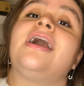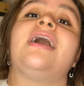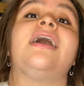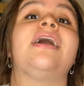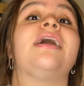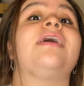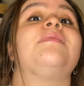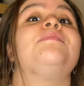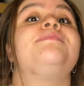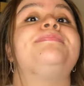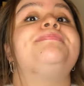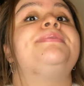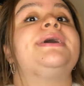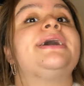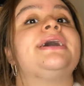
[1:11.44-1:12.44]

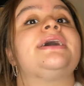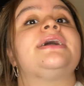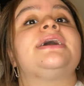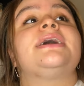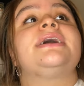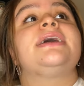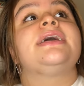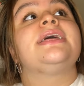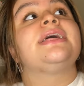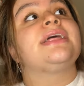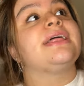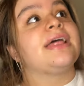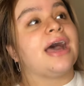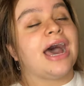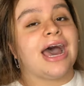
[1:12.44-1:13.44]
But
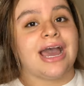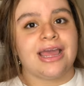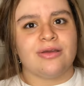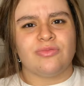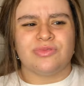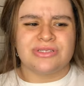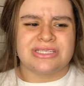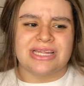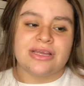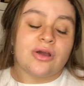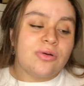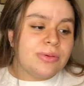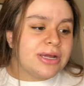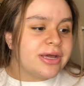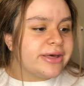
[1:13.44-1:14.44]
I was like,
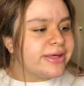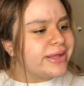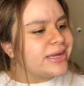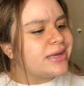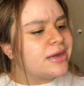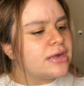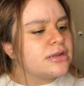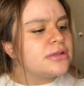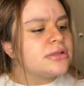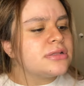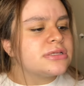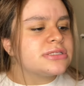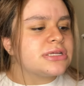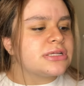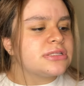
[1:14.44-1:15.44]
oh my god, it kind of
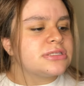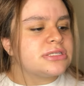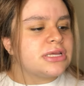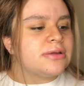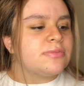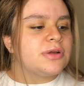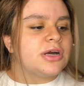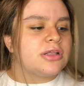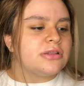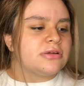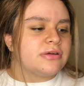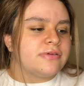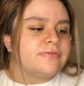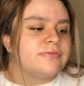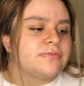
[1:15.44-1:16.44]
looks like the same
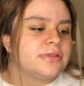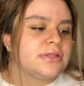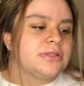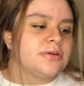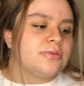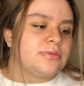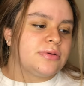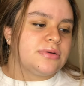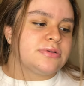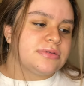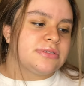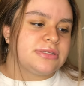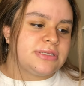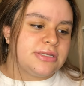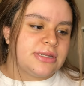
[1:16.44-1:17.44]
color of
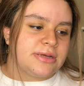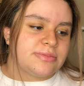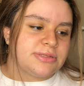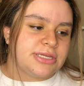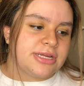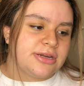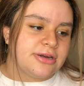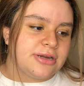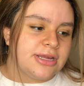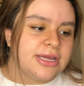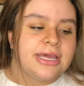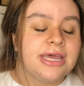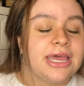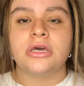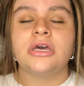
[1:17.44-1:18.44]
Lily-Rose Depp's hair.
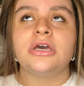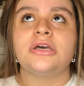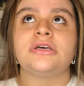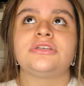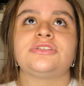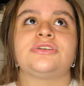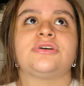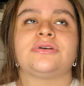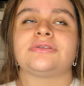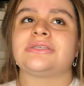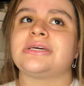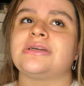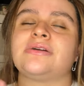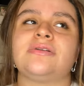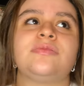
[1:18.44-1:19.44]
So I was
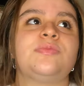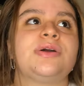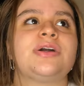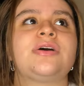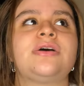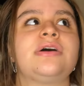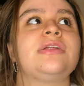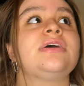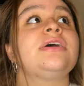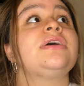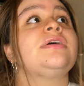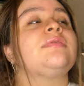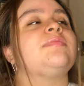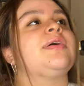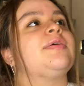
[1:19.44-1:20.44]
like, oh my god,
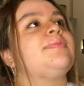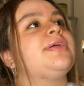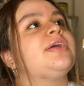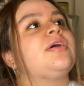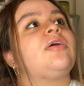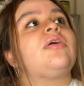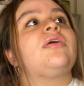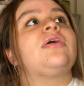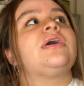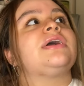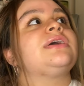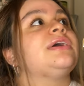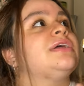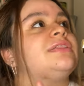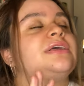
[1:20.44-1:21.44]
maybe
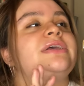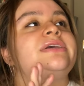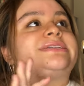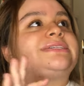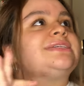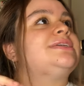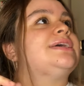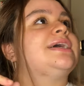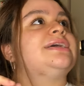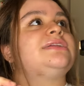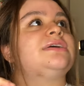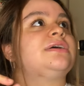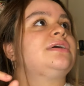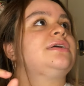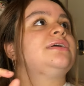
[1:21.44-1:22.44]
I, the
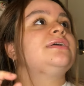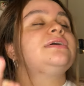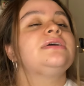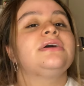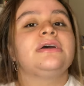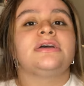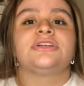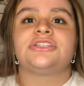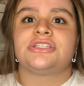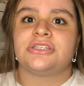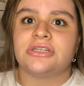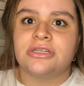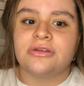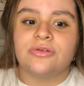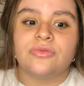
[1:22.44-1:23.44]
Isonator,
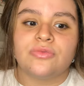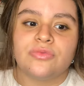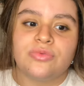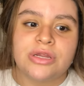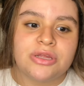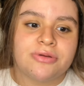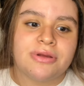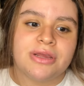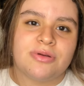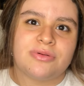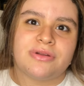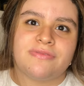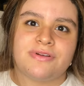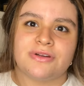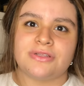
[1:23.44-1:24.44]
should recreate
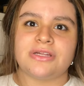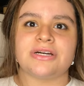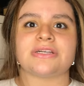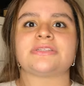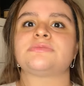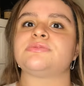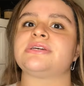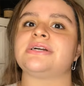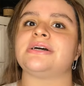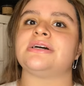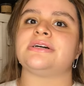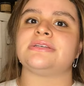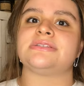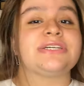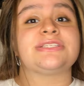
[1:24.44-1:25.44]
one of her looks,
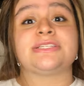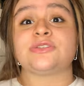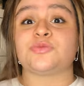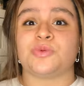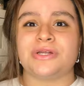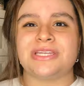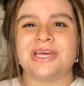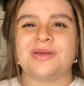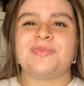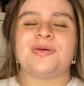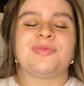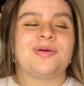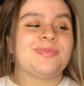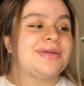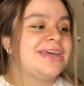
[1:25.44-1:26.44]
because this one time my
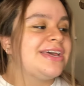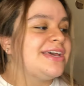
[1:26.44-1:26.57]
mom,